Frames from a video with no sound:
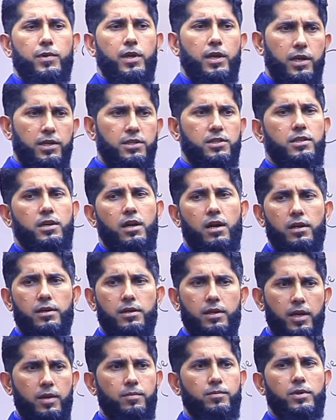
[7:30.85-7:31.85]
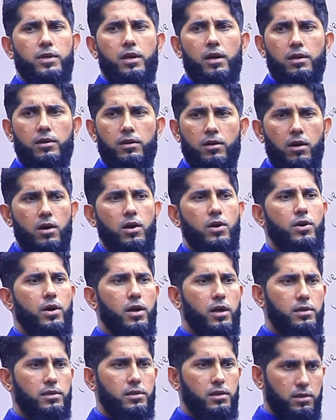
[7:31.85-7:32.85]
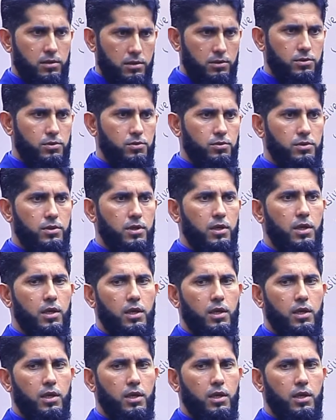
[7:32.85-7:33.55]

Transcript: is not, am not, are not. Understood?